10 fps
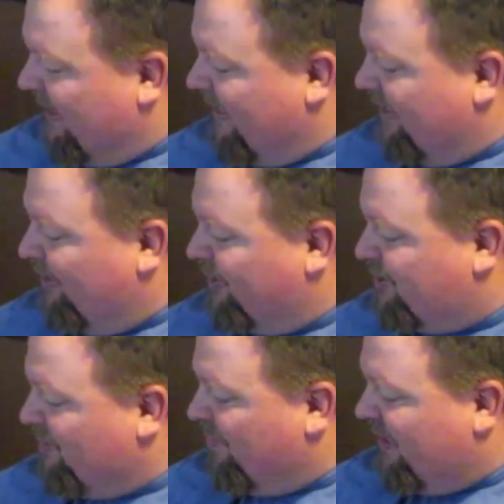it
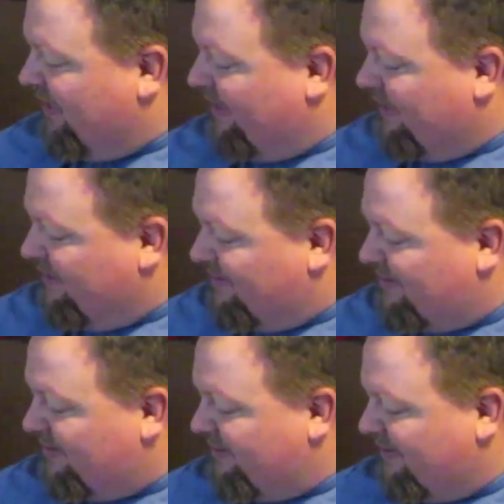looks to be
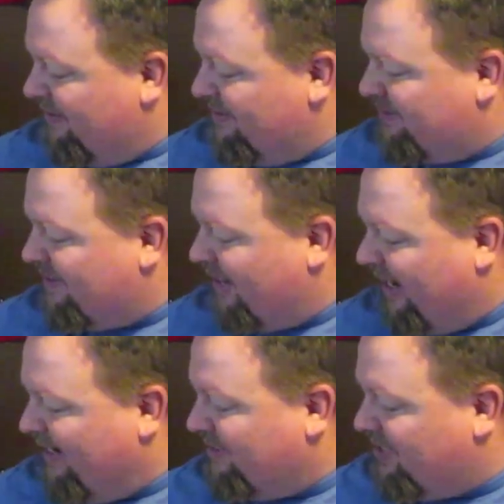as
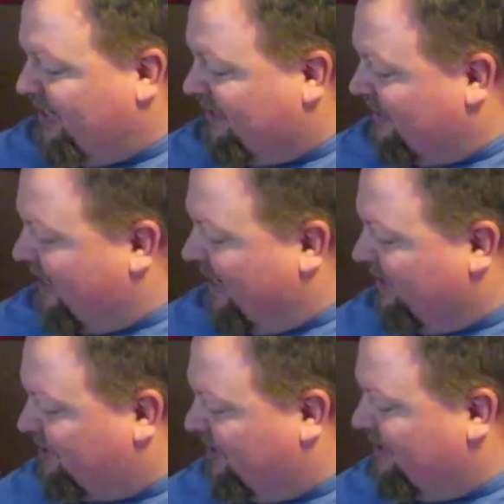antiqued and
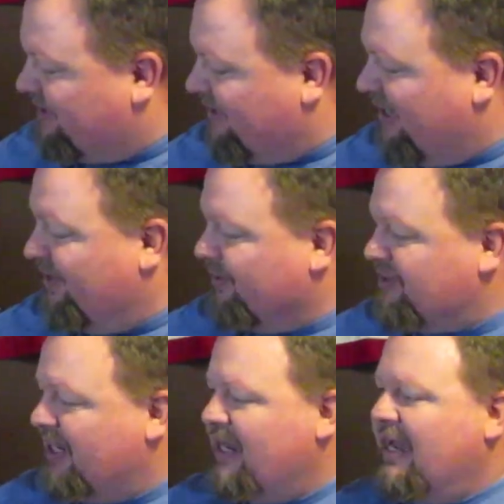ancient as the
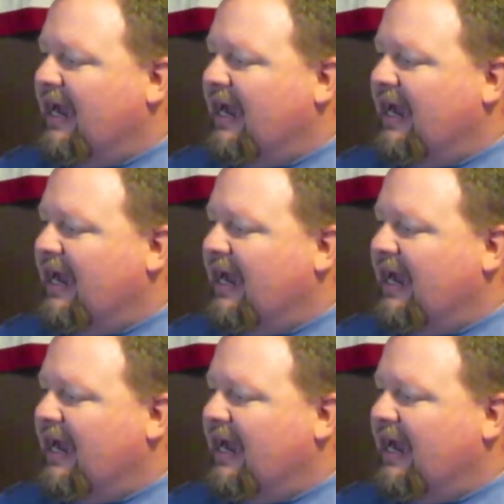others.